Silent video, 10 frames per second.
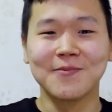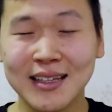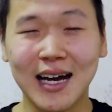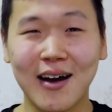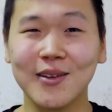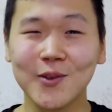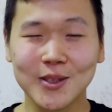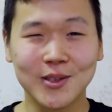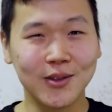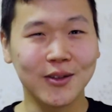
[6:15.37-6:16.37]
Now, I know
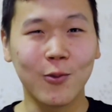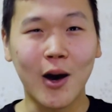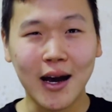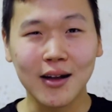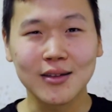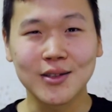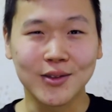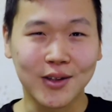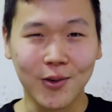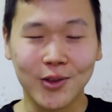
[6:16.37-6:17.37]
it took a while to
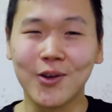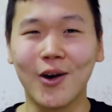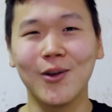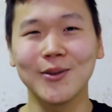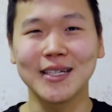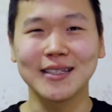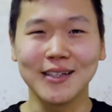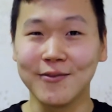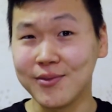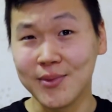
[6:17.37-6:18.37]
go through all that
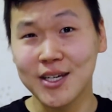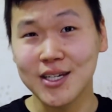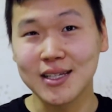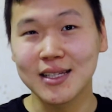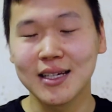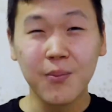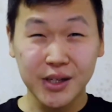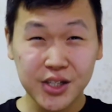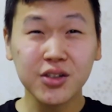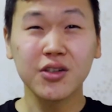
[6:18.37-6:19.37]
information,
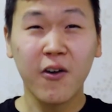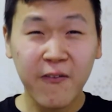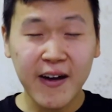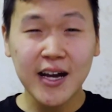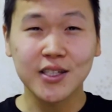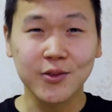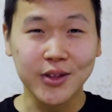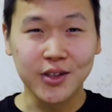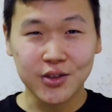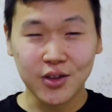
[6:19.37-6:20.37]
but it should go faster
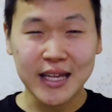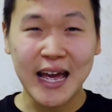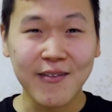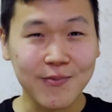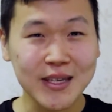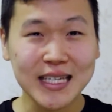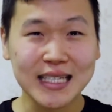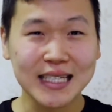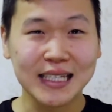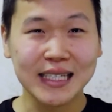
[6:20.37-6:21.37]
when you don't have
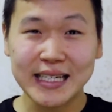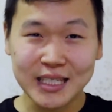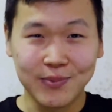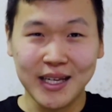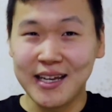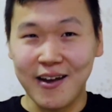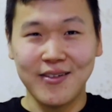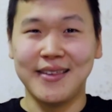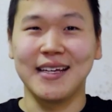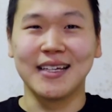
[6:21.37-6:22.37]
me explaining
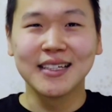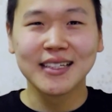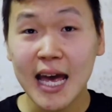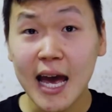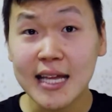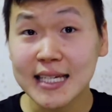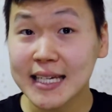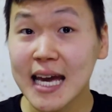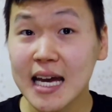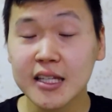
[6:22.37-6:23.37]
everything. And
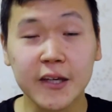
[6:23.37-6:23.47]
again,